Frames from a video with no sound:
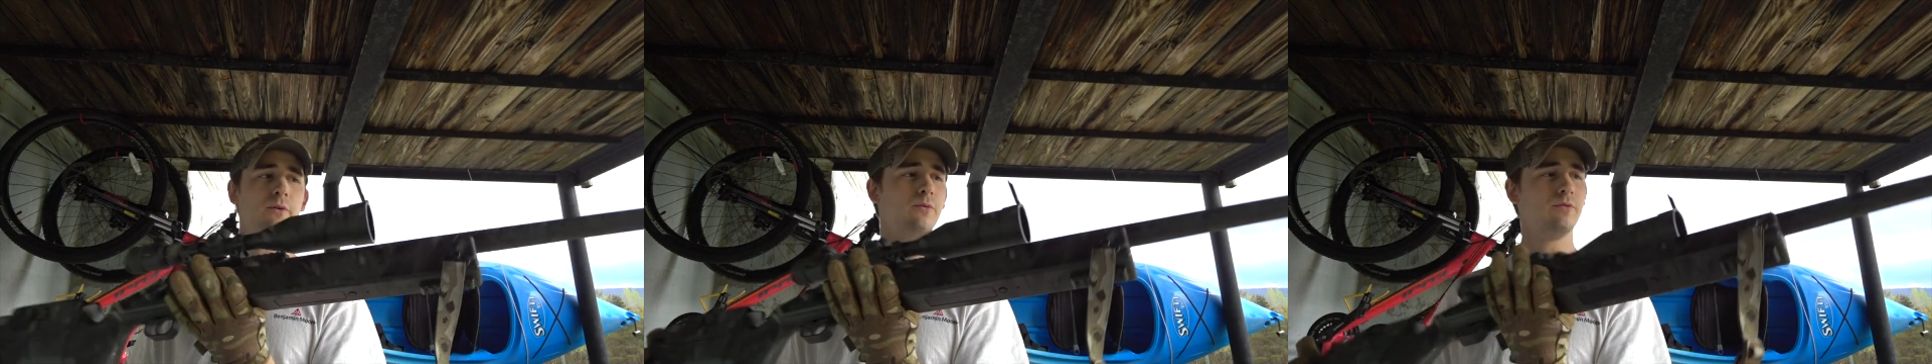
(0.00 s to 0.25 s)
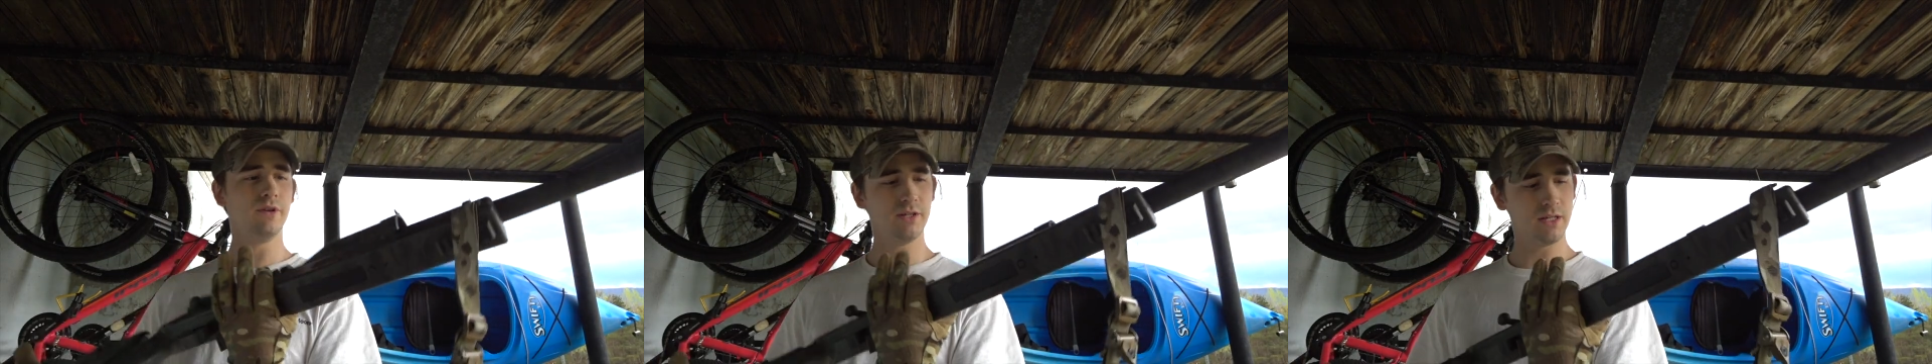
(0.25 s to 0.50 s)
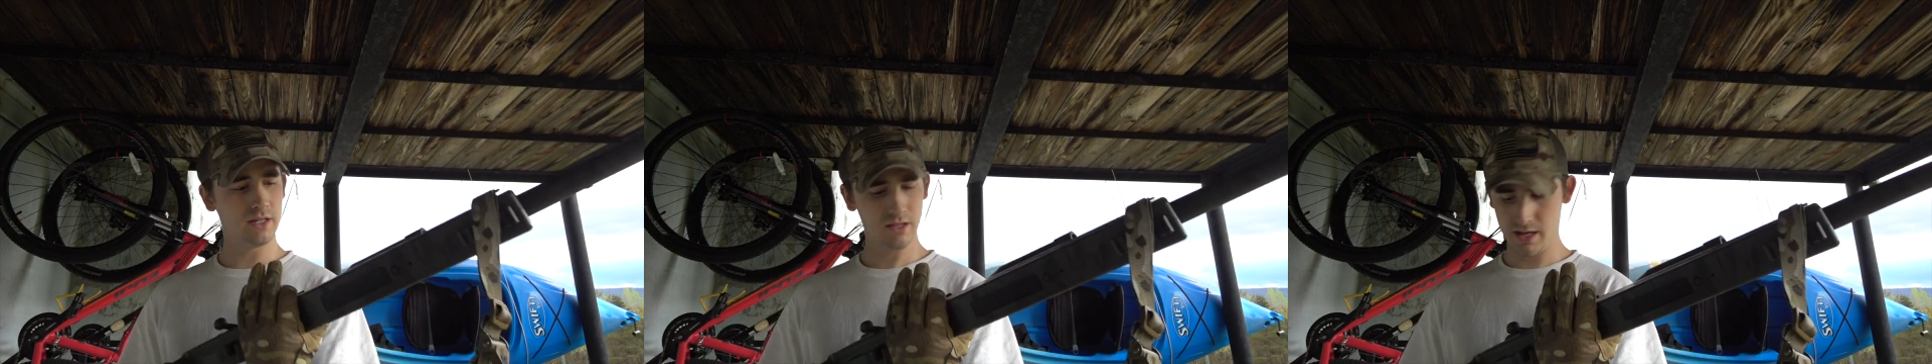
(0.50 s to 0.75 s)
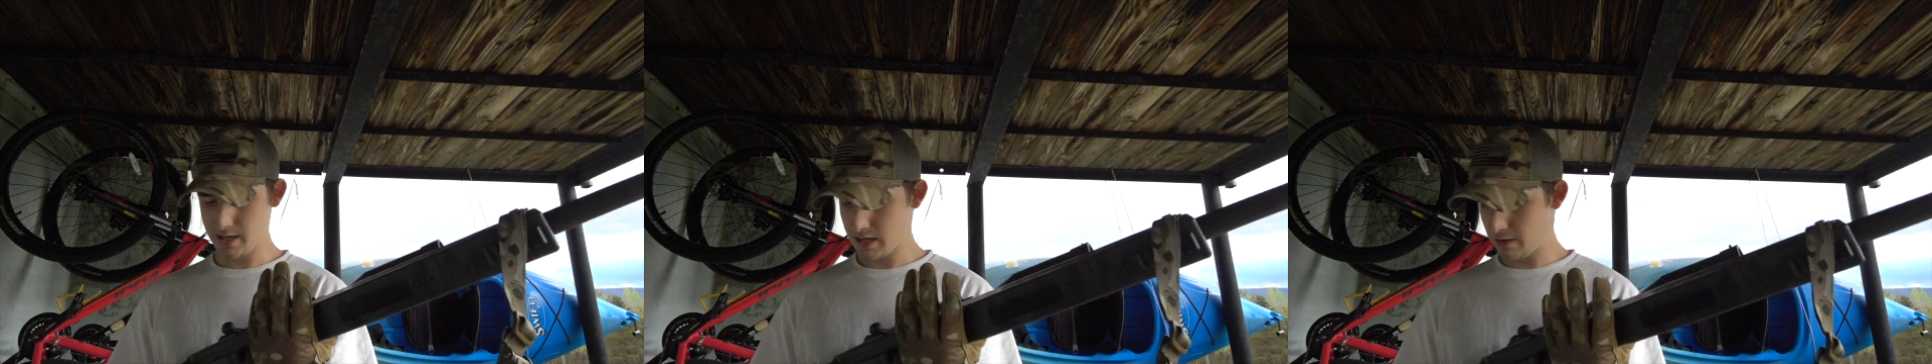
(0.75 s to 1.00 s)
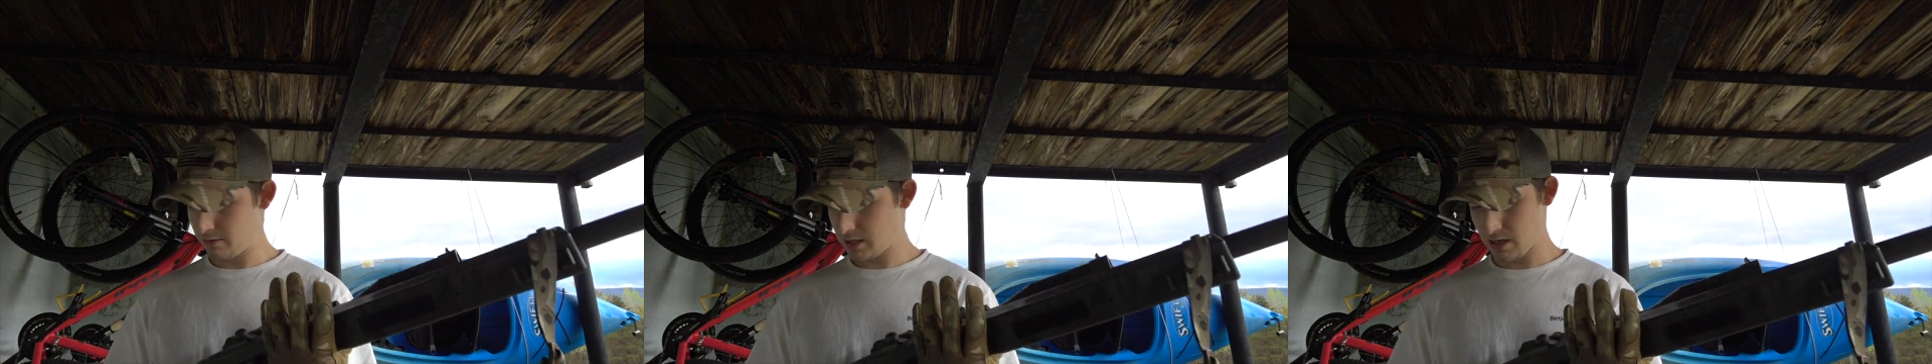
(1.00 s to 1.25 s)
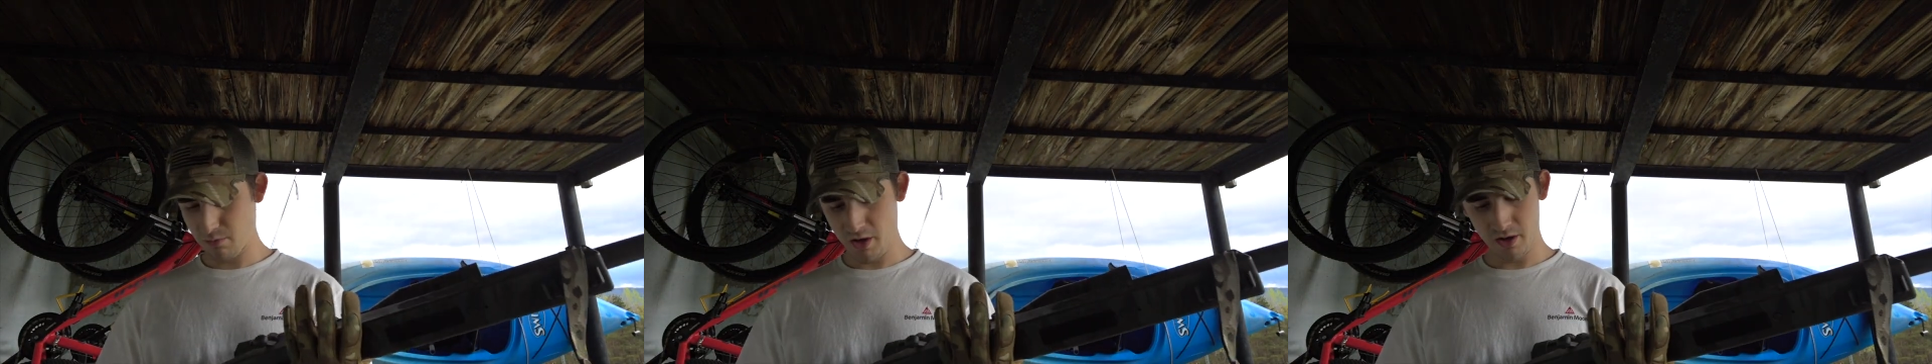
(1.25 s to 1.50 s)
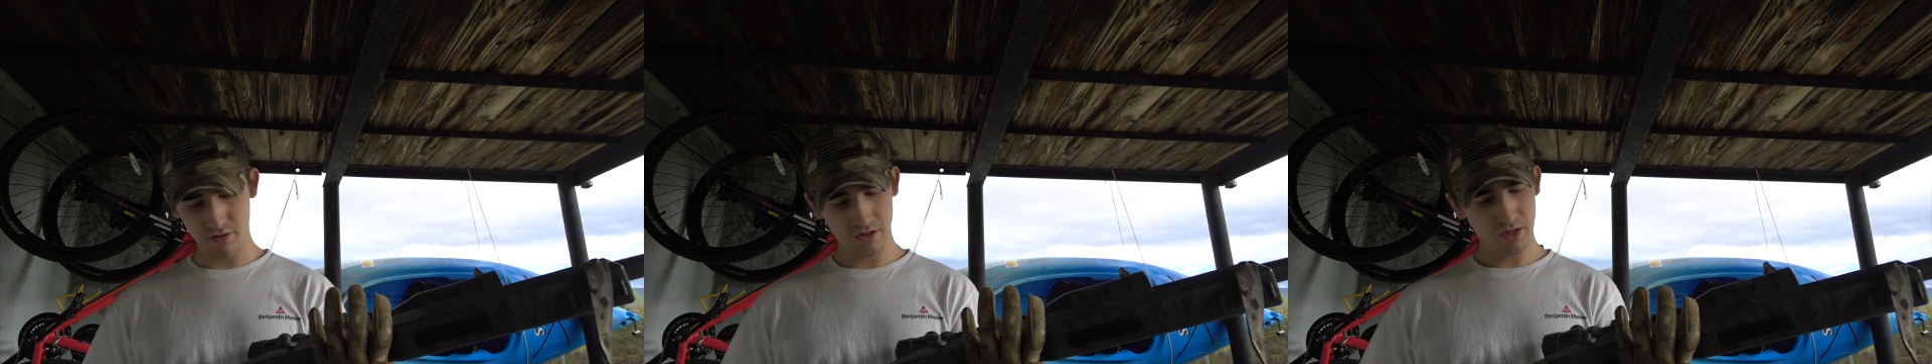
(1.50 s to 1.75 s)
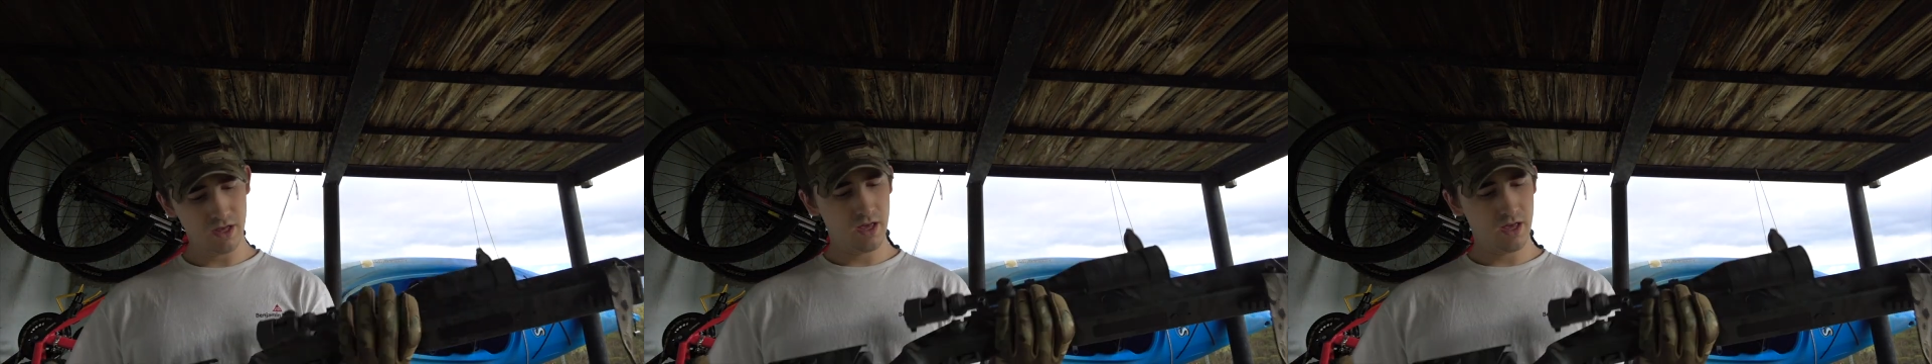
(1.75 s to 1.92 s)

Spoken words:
really like how it came out.